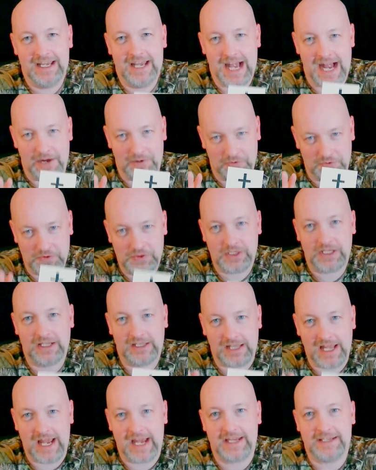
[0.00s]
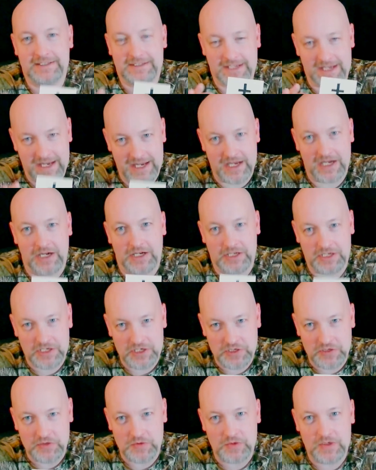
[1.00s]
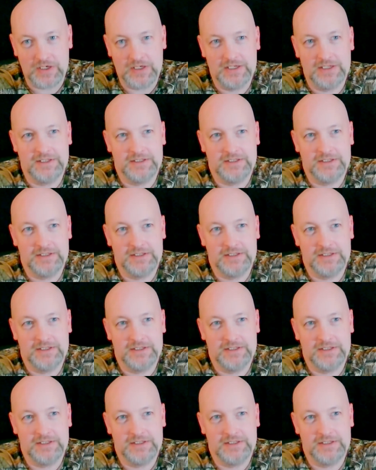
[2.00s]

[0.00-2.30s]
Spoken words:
I would really like to hear you